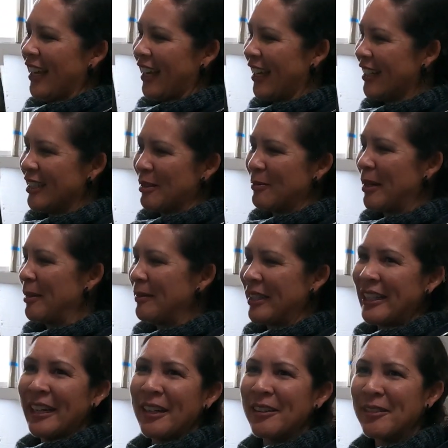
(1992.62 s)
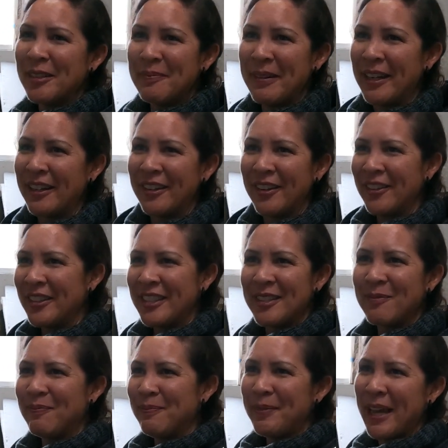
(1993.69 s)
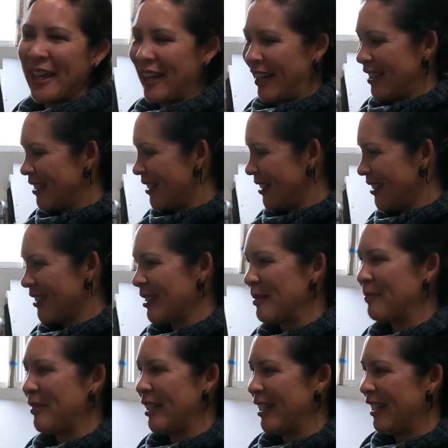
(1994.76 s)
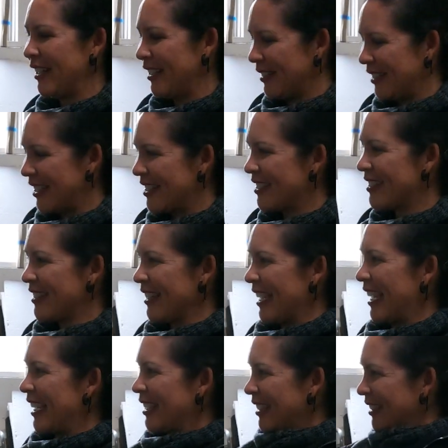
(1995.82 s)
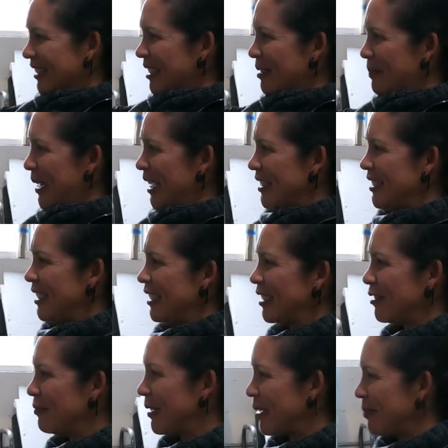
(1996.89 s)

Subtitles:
I don't know, probably Cara Romero. All these badasses are up there, and this little painting of